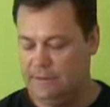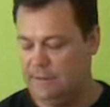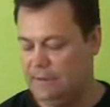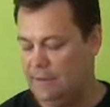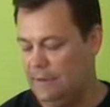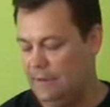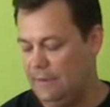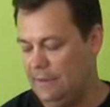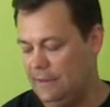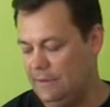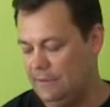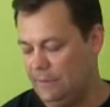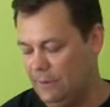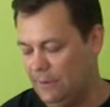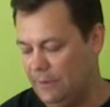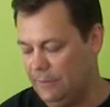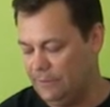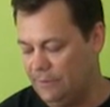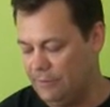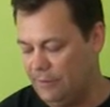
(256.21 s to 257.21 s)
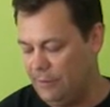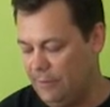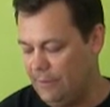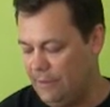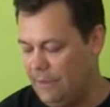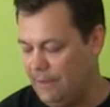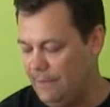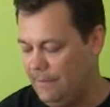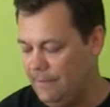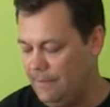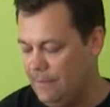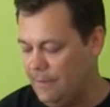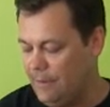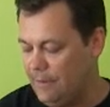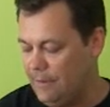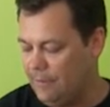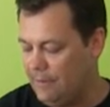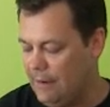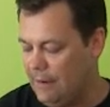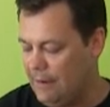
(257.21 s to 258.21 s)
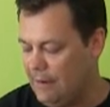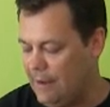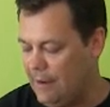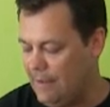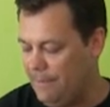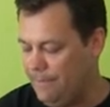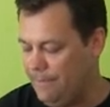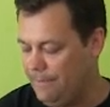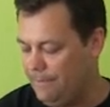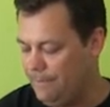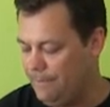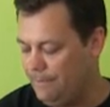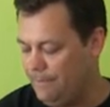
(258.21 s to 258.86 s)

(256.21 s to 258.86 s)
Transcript: So that's all that was wrong there. I'll run it up.